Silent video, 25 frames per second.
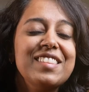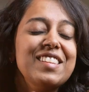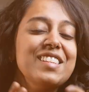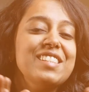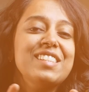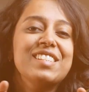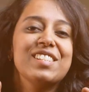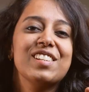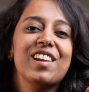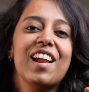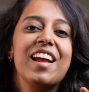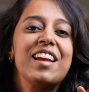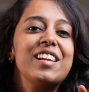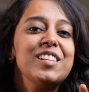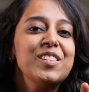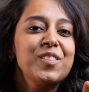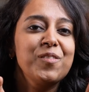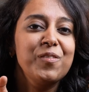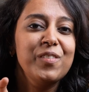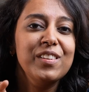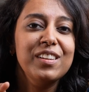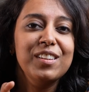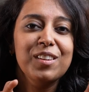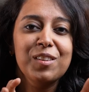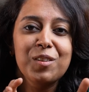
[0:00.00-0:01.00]
The strides
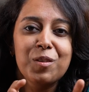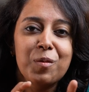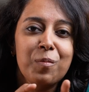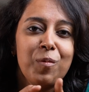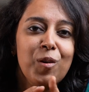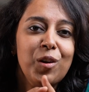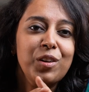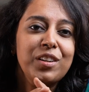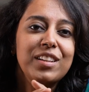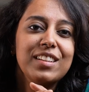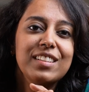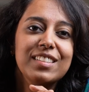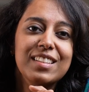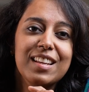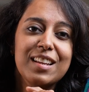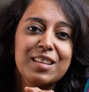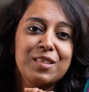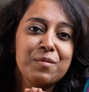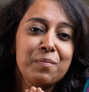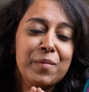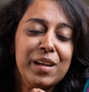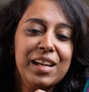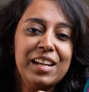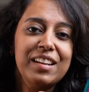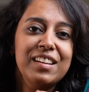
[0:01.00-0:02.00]
Figure Robotics has
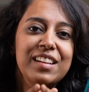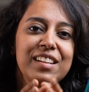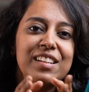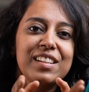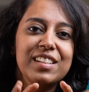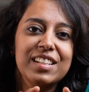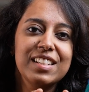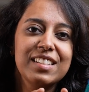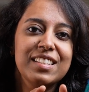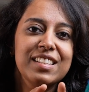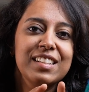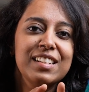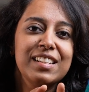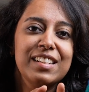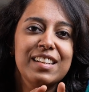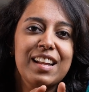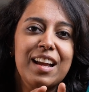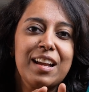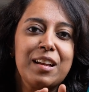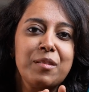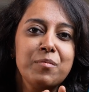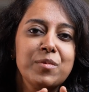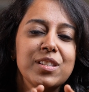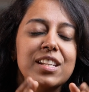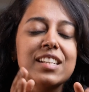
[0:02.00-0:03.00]
made in recent
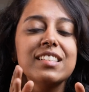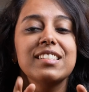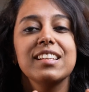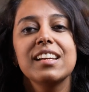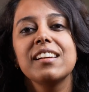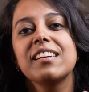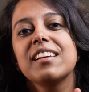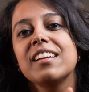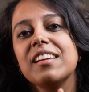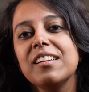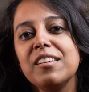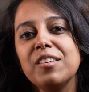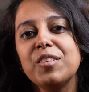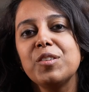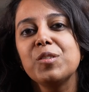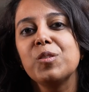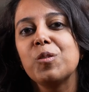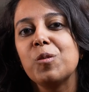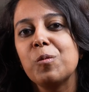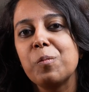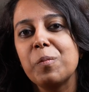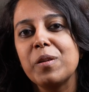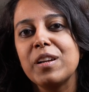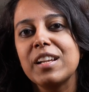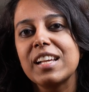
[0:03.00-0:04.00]
times is akin to
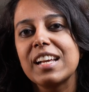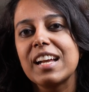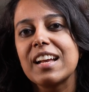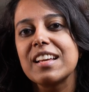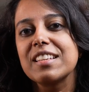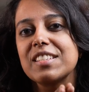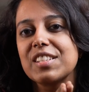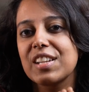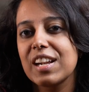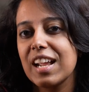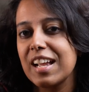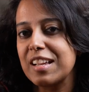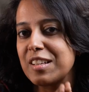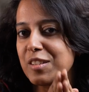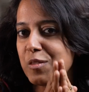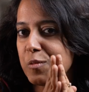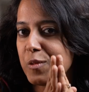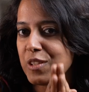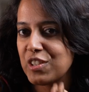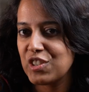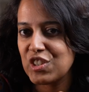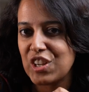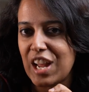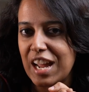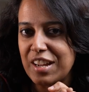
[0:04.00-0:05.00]
OpenAI's rise
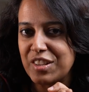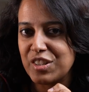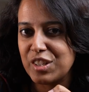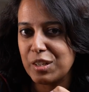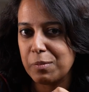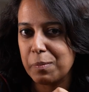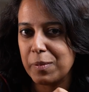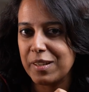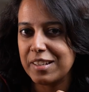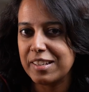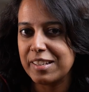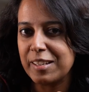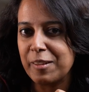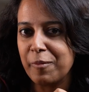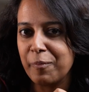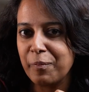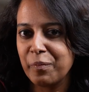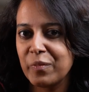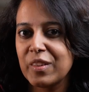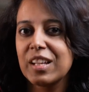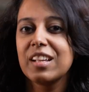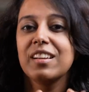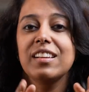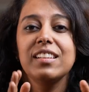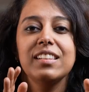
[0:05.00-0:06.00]
with ChatGPT.
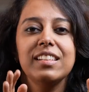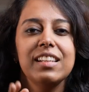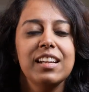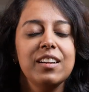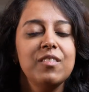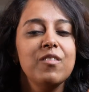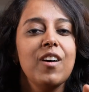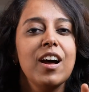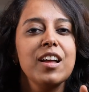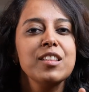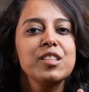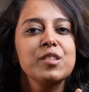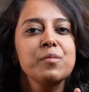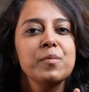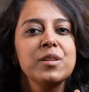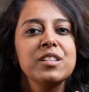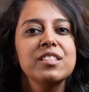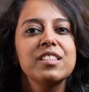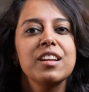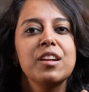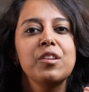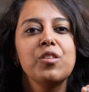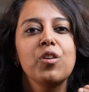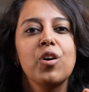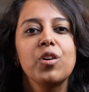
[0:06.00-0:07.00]
The
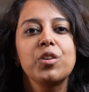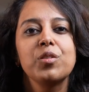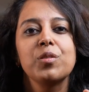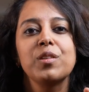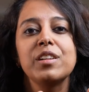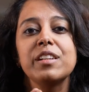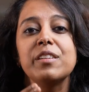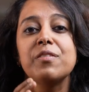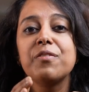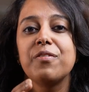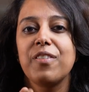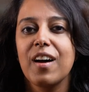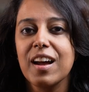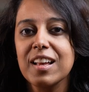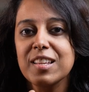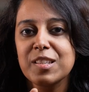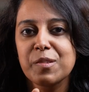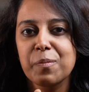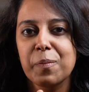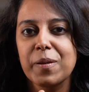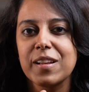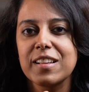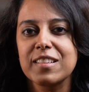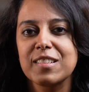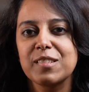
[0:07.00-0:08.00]
advancements are not only
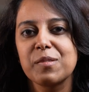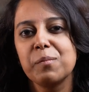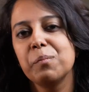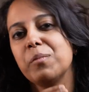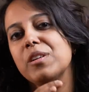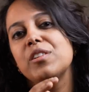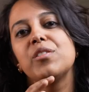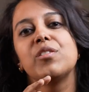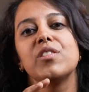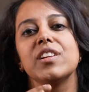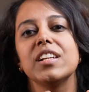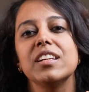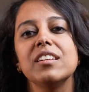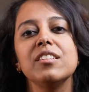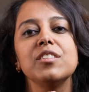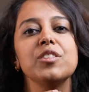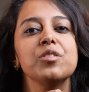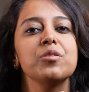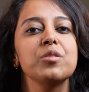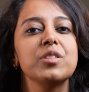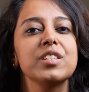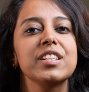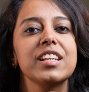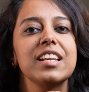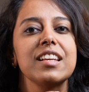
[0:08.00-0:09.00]
fast-paced, but real
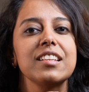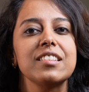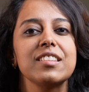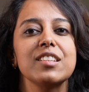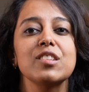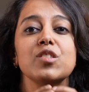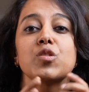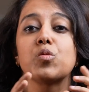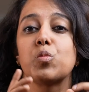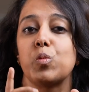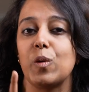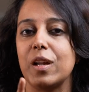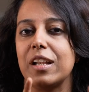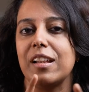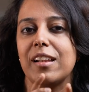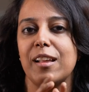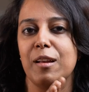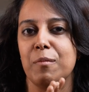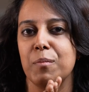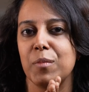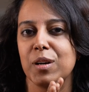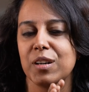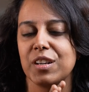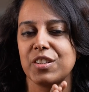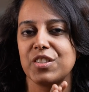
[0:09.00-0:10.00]
use cases will
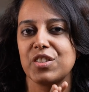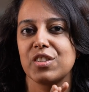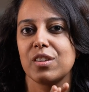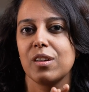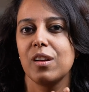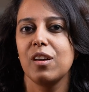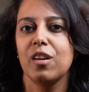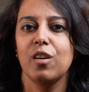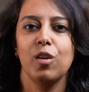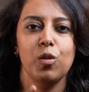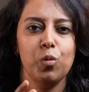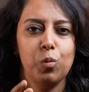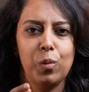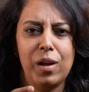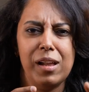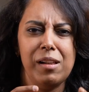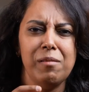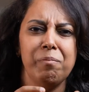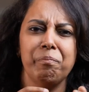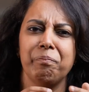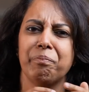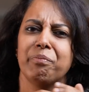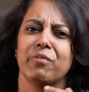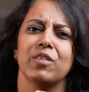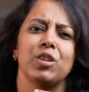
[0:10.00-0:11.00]
emerge. Well,
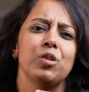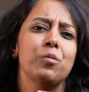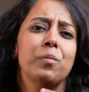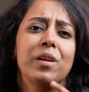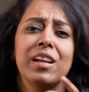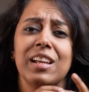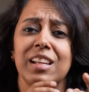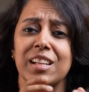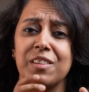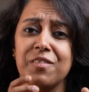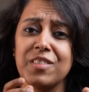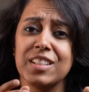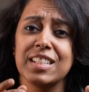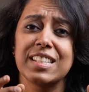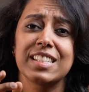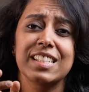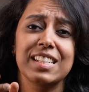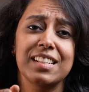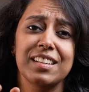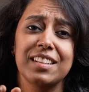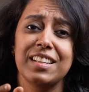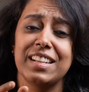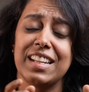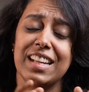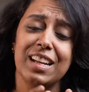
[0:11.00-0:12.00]
you may even
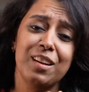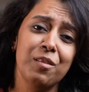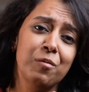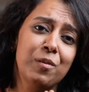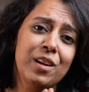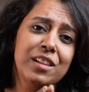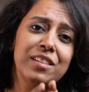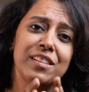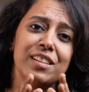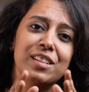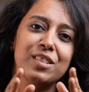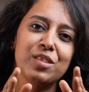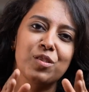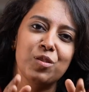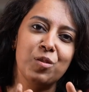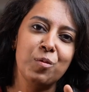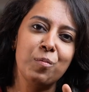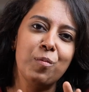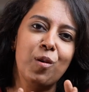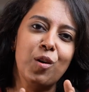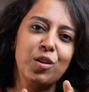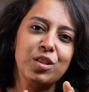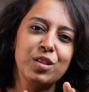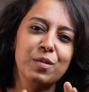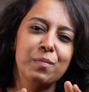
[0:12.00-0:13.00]
see a day when these
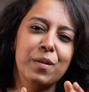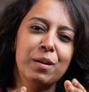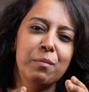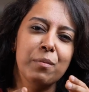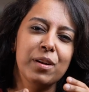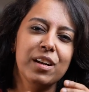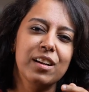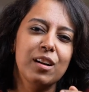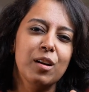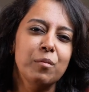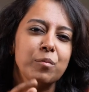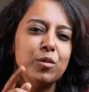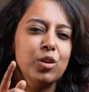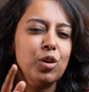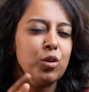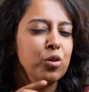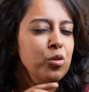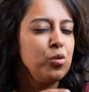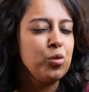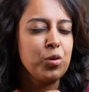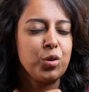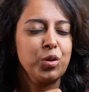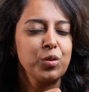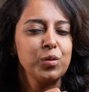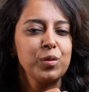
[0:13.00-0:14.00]
robots may become your
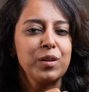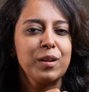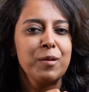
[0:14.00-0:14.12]
go-to